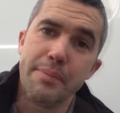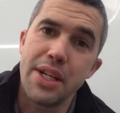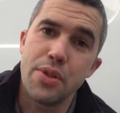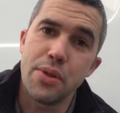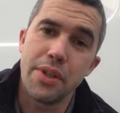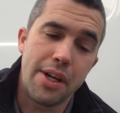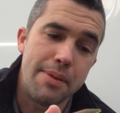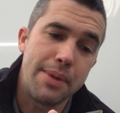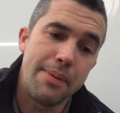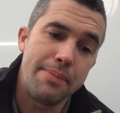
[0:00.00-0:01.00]
make sure that
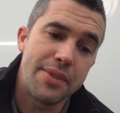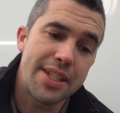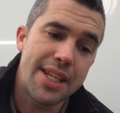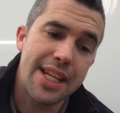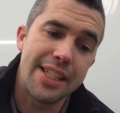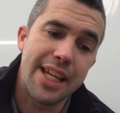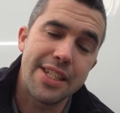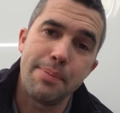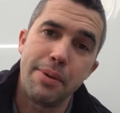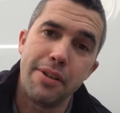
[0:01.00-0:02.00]
I'm just taking
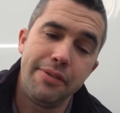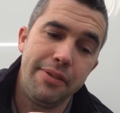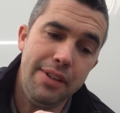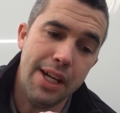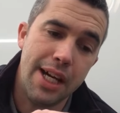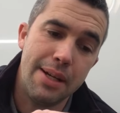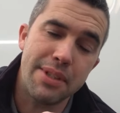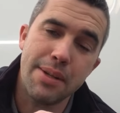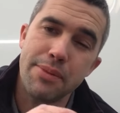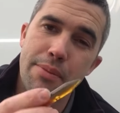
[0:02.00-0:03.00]
that tip off.
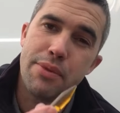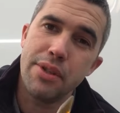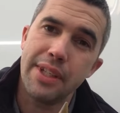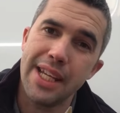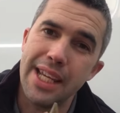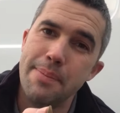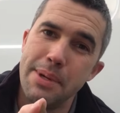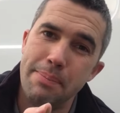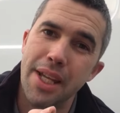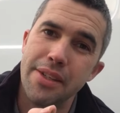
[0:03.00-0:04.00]
Sometimes they get a
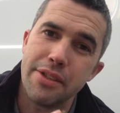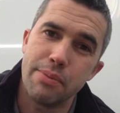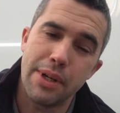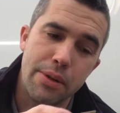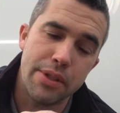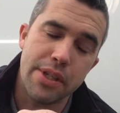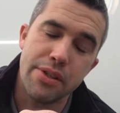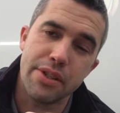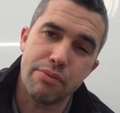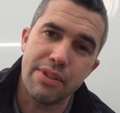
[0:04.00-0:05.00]
bit blunt as well, so you
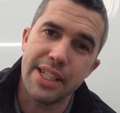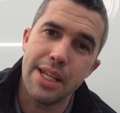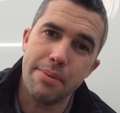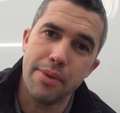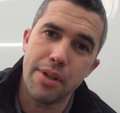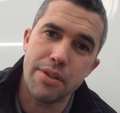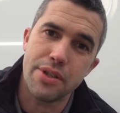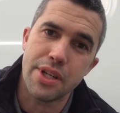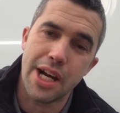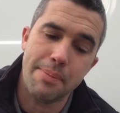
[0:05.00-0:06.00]
can just really keep them nice
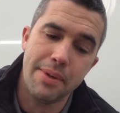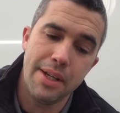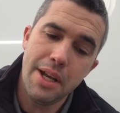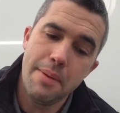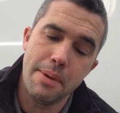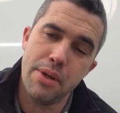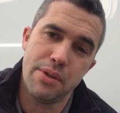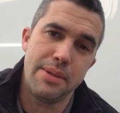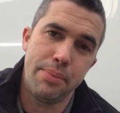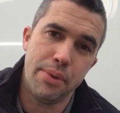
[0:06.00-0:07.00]
and sharp. But
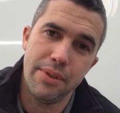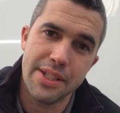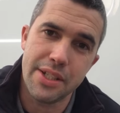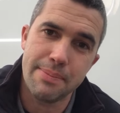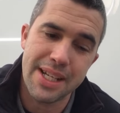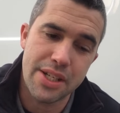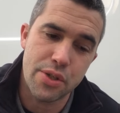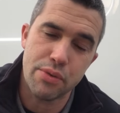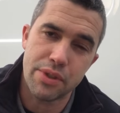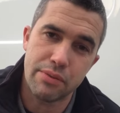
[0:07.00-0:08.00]
most importantly, just making
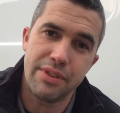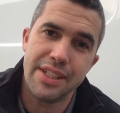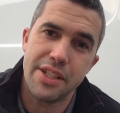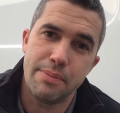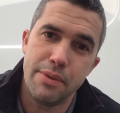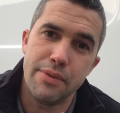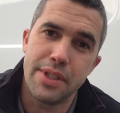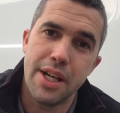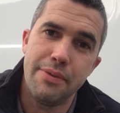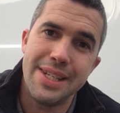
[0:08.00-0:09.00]
sure it's a really smooth
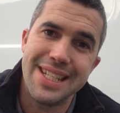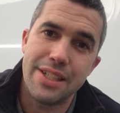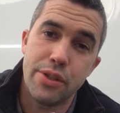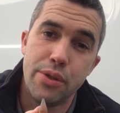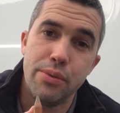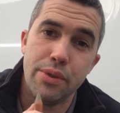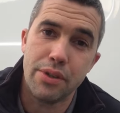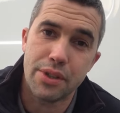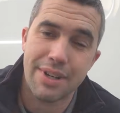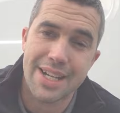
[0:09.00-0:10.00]
surface to not